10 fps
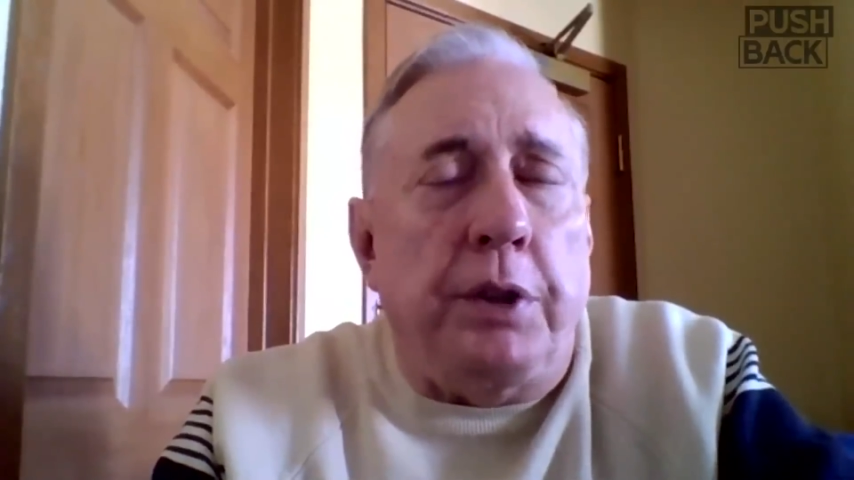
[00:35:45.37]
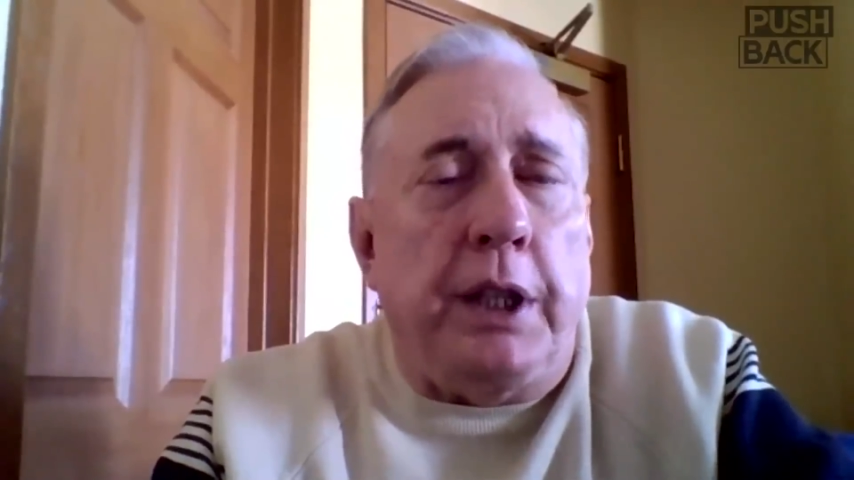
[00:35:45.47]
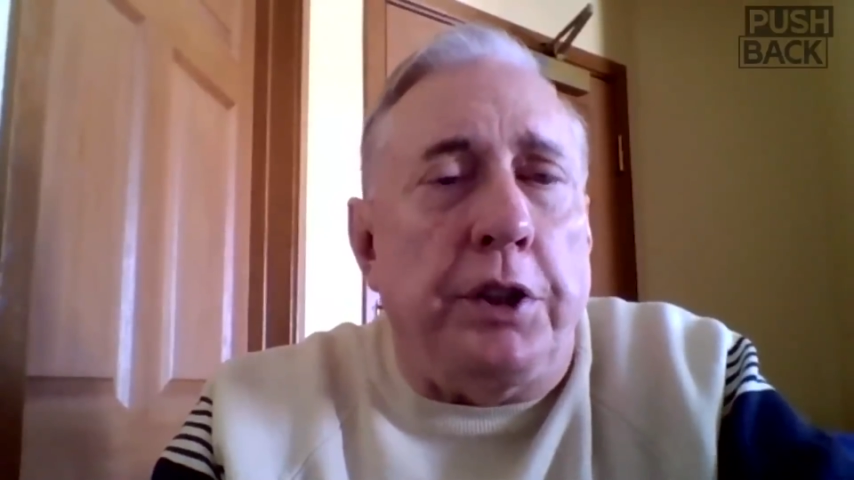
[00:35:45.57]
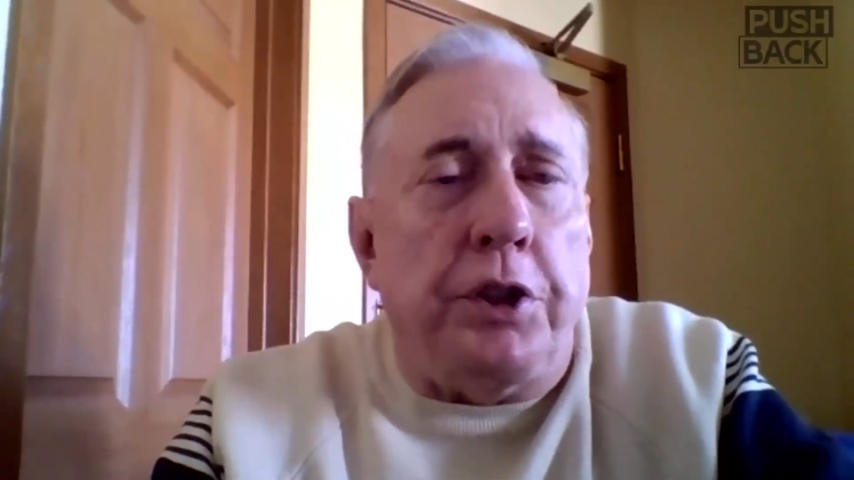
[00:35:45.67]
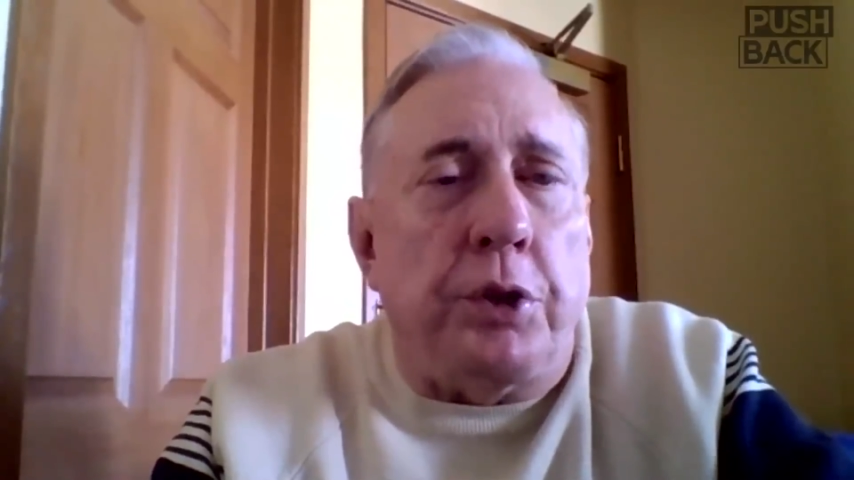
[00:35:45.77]
you
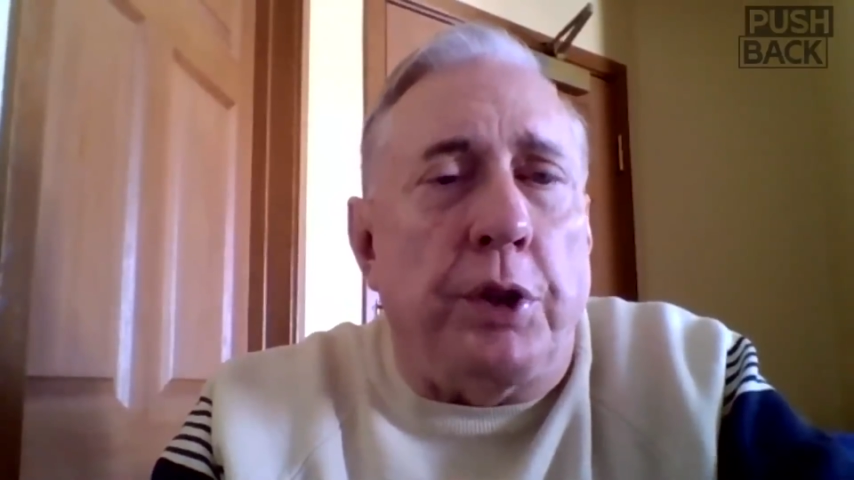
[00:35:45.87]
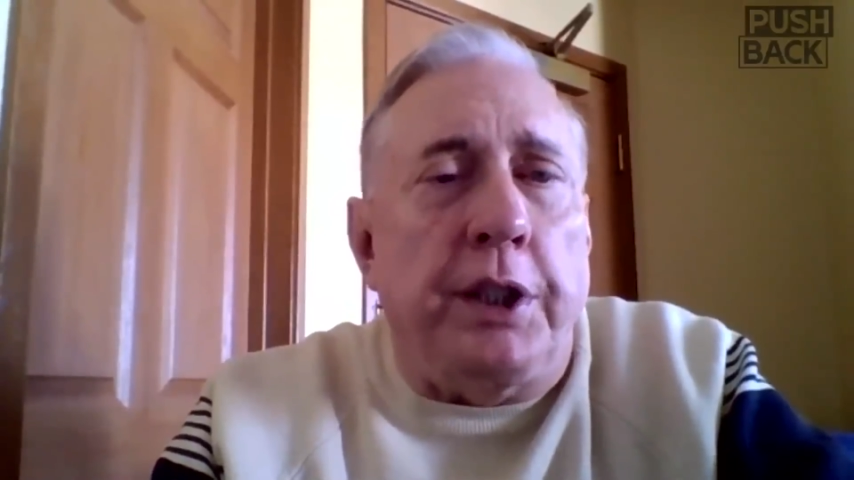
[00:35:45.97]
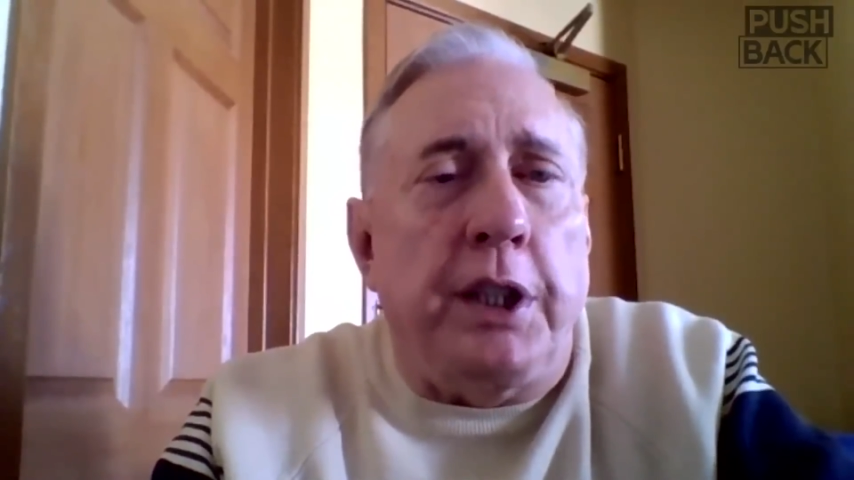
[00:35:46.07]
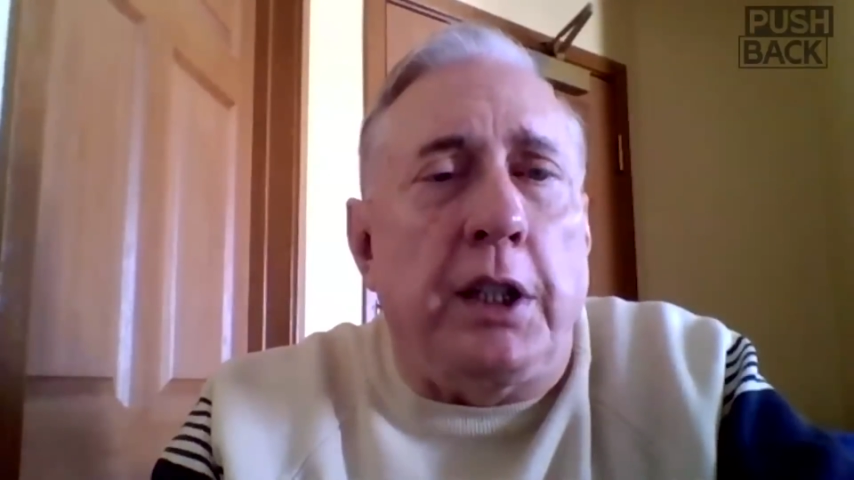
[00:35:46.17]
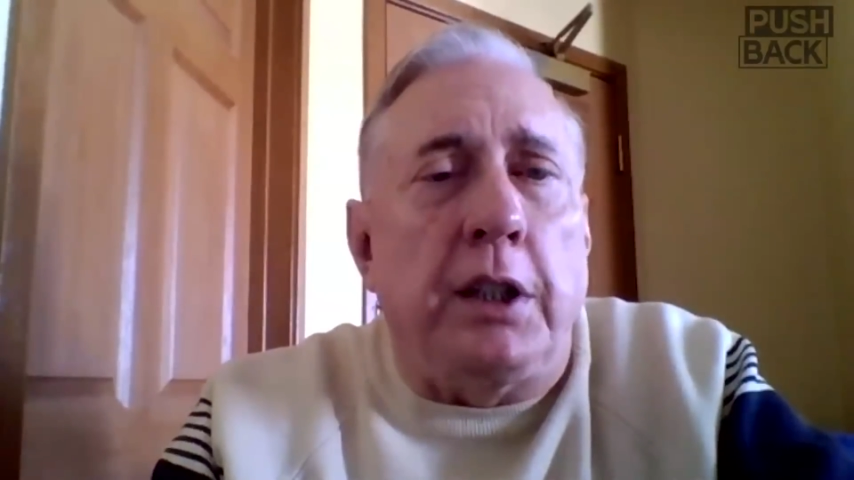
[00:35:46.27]
had to
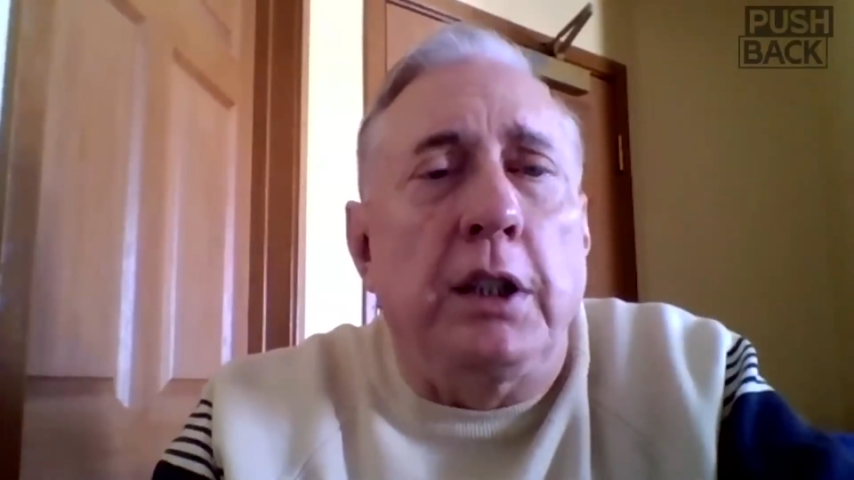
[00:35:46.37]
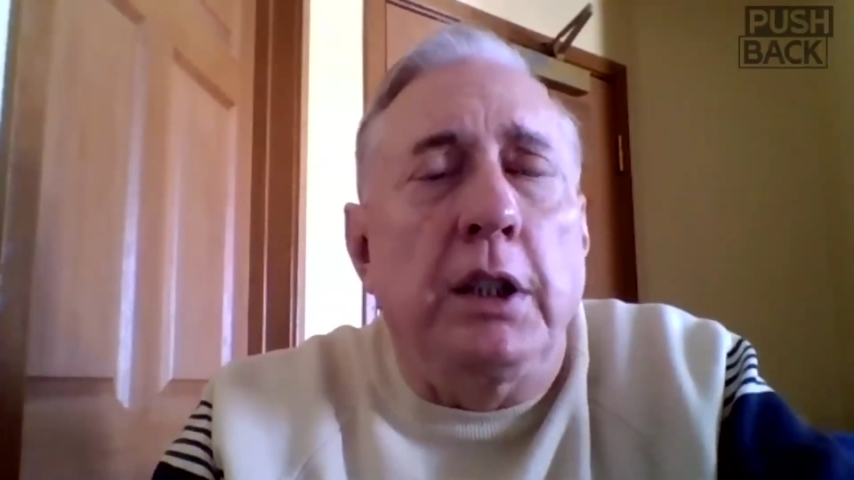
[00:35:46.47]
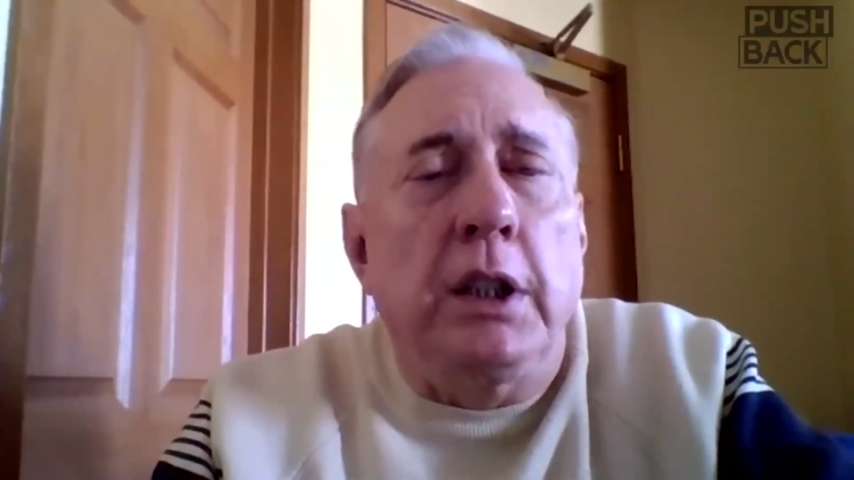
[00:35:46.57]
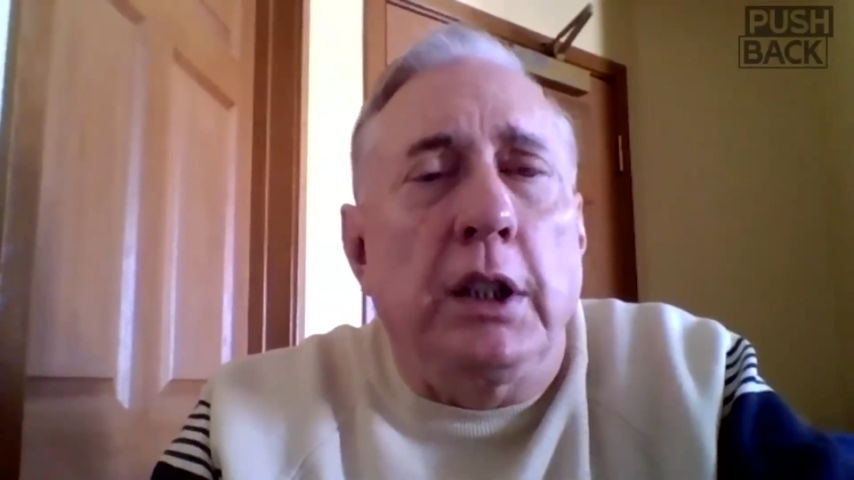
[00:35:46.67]
join their